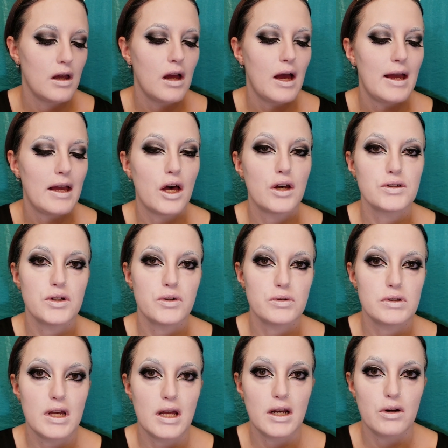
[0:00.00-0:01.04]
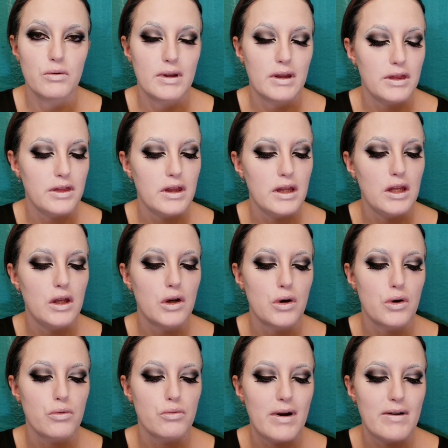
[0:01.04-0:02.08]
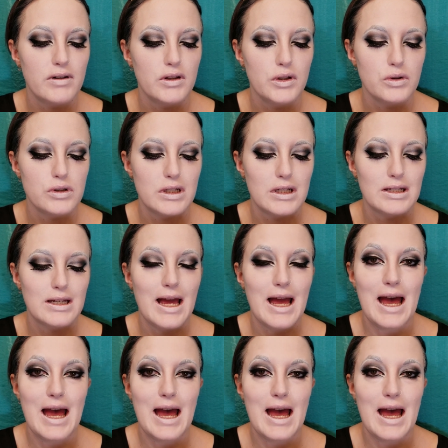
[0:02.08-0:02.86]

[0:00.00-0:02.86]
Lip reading: I also set it with the Revolution